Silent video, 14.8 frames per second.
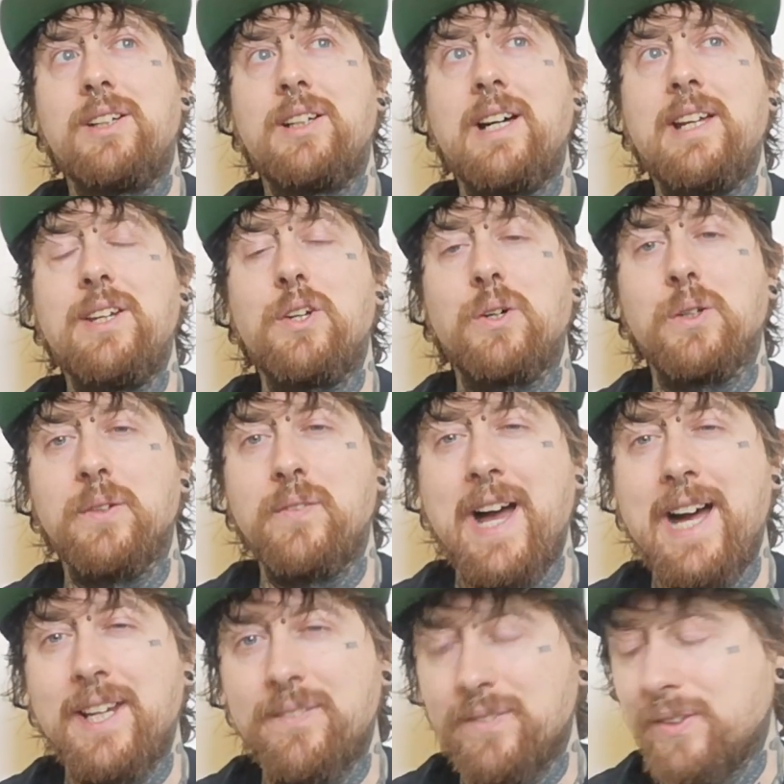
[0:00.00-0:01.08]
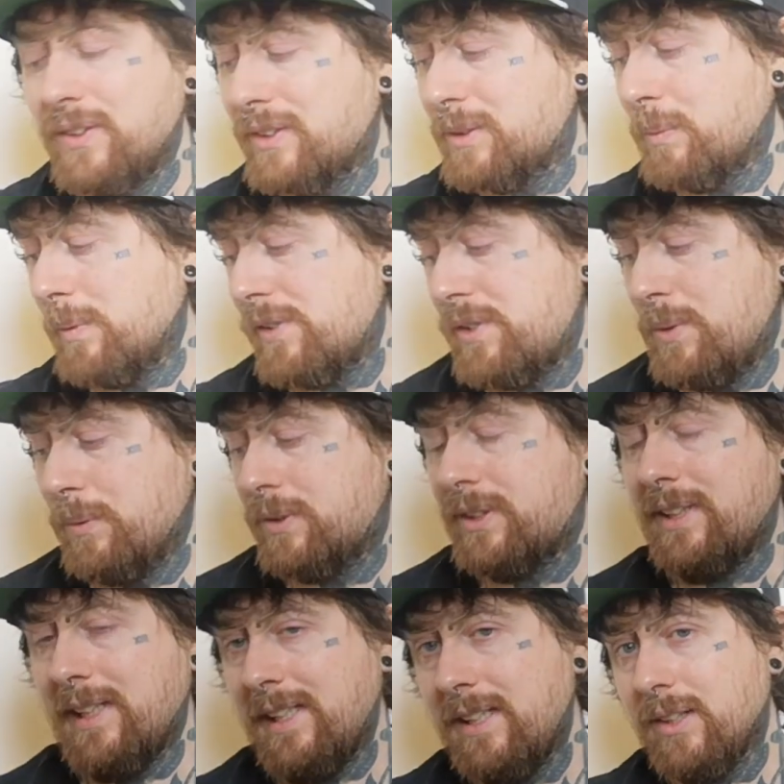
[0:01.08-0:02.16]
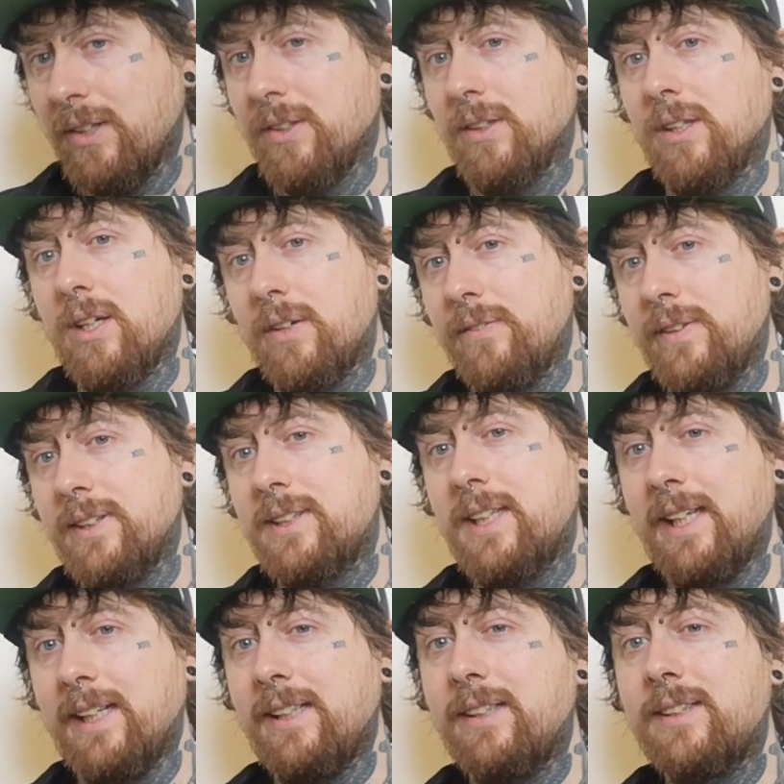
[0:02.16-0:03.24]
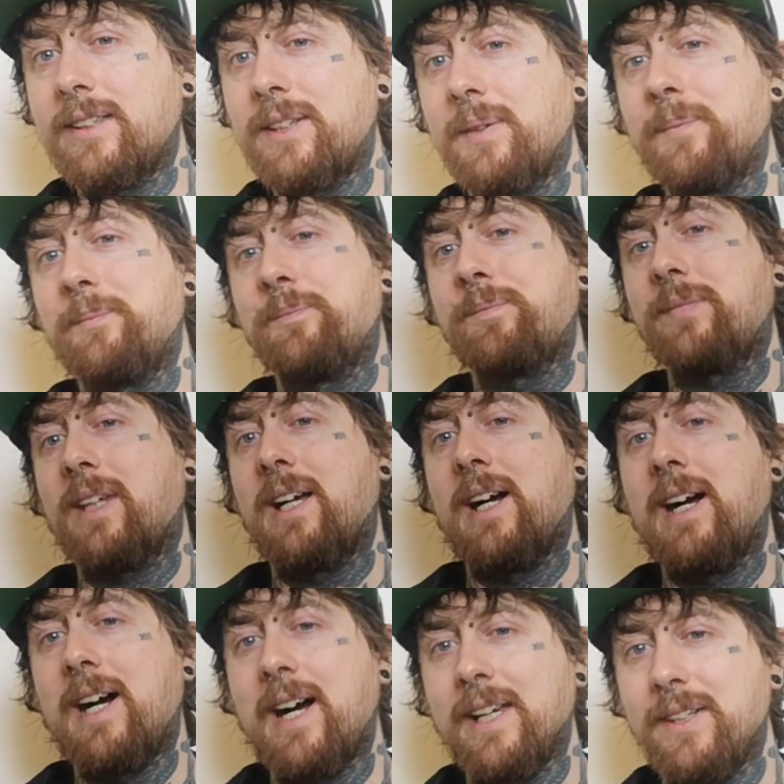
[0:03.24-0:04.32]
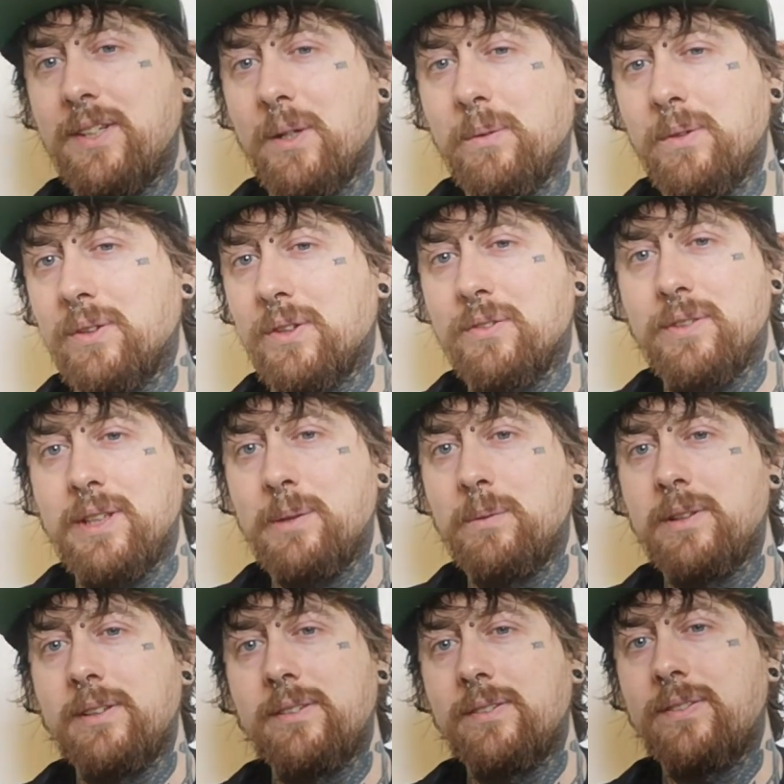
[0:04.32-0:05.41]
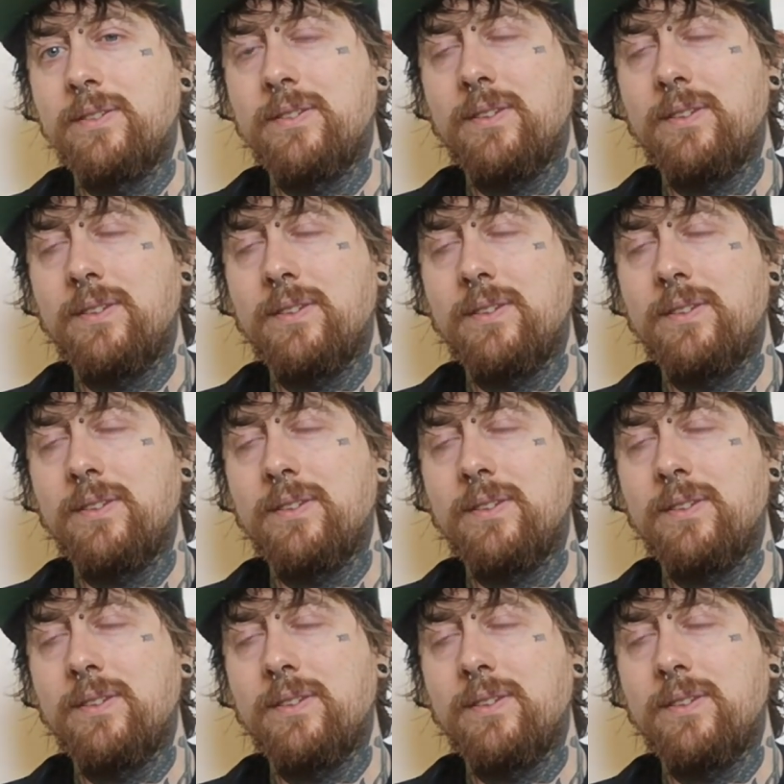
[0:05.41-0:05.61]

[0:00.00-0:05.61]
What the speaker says: and all of the adverts which you see on a lot of these kits, I don't agree with.